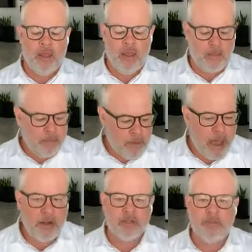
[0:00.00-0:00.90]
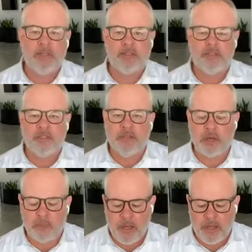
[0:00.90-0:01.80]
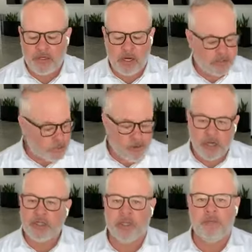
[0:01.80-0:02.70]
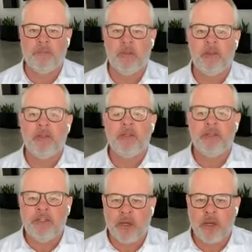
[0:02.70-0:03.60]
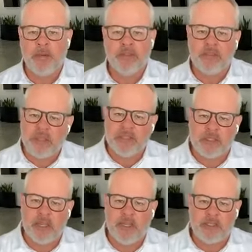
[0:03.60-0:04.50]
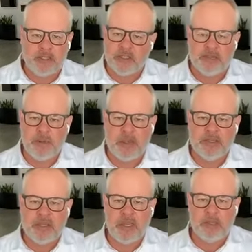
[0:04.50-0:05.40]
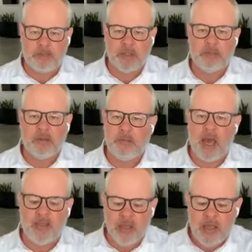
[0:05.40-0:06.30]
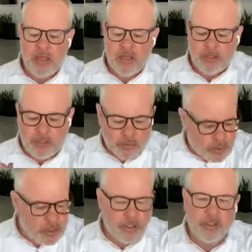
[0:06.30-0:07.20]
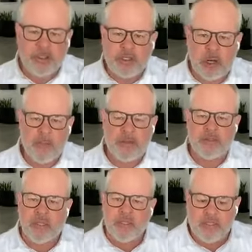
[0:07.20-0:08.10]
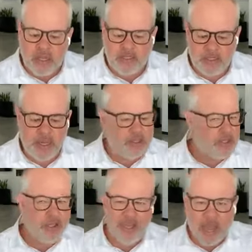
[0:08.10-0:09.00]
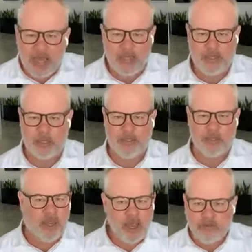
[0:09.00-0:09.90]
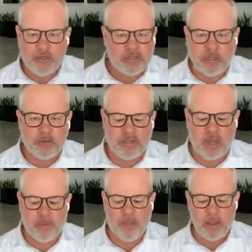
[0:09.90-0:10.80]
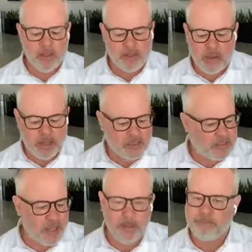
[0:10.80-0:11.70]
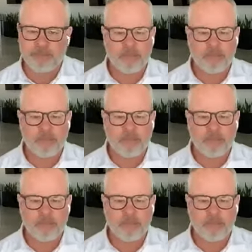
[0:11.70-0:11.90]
It matters because determination or direction determines destination. This is from Andy Stanley, the principle of the path. Direction determines destination, not intention, every single time. So I could say,